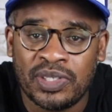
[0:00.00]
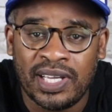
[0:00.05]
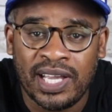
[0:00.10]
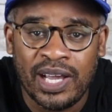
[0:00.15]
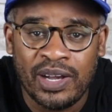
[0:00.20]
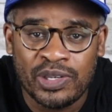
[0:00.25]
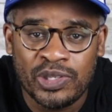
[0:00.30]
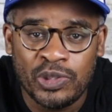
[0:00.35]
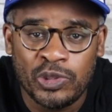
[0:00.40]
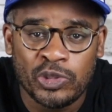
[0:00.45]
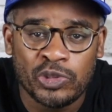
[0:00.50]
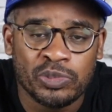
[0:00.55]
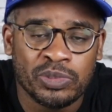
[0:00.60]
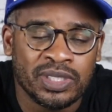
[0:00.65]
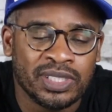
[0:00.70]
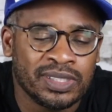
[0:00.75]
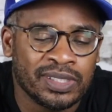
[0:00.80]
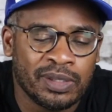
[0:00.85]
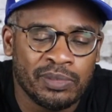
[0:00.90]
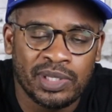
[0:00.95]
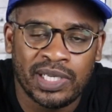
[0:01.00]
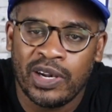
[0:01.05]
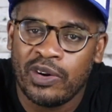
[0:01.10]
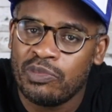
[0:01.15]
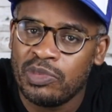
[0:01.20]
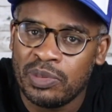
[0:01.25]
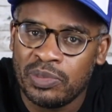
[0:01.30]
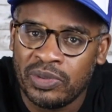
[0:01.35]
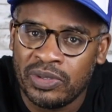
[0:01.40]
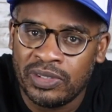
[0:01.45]
Kyle Kuzma. I mean, I
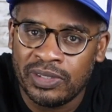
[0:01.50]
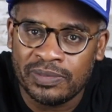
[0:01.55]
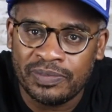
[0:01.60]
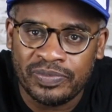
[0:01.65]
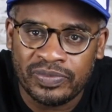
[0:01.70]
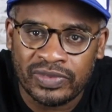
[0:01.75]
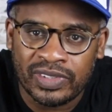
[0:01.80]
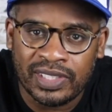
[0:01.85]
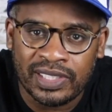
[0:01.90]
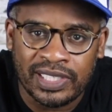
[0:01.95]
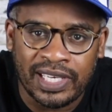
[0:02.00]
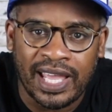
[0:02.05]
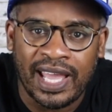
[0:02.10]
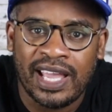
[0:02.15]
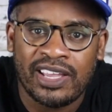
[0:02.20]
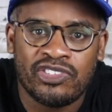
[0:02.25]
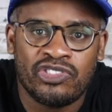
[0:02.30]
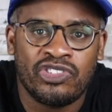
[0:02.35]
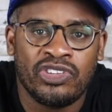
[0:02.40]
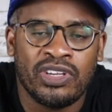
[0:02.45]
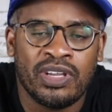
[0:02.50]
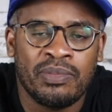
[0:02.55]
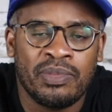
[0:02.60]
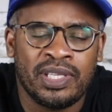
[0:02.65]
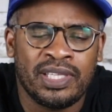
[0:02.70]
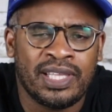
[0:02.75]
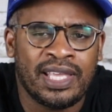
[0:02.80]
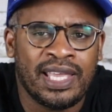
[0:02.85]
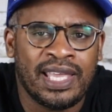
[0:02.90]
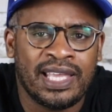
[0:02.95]
remember last year, I
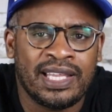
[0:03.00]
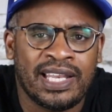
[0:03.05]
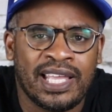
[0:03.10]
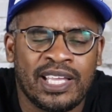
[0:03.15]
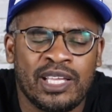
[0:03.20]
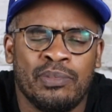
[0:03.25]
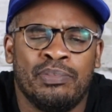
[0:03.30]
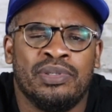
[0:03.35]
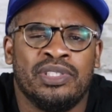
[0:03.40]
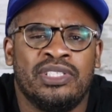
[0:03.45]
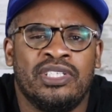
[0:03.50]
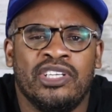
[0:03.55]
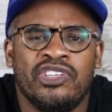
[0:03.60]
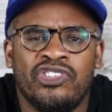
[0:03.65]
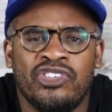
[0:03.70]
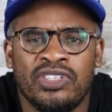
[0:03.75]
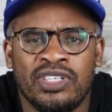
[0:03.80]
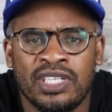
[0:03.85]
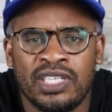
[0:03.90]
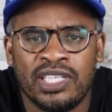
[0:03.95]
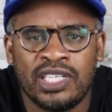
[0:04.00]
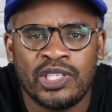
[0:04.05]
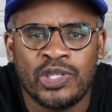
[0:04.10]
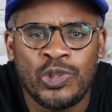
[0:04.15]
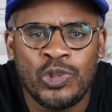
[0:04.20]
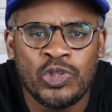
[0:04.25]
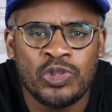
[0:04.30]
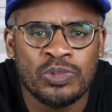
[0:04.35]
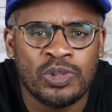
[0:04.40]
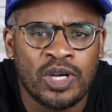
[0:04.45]
mean, they had like a petition to get
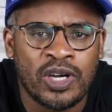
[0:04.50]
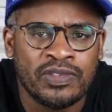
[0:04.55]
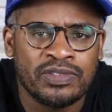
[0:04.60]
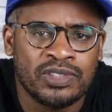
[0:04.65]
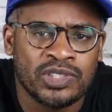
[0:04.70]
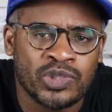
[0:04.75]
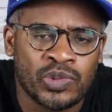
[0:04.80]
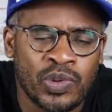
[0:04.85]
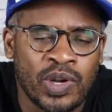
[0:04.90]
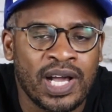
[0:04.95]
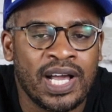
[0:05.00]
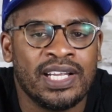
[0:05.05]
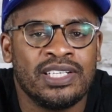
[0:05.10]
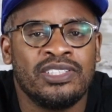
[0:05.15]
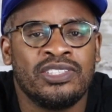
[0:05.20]
Kuzma off the squad.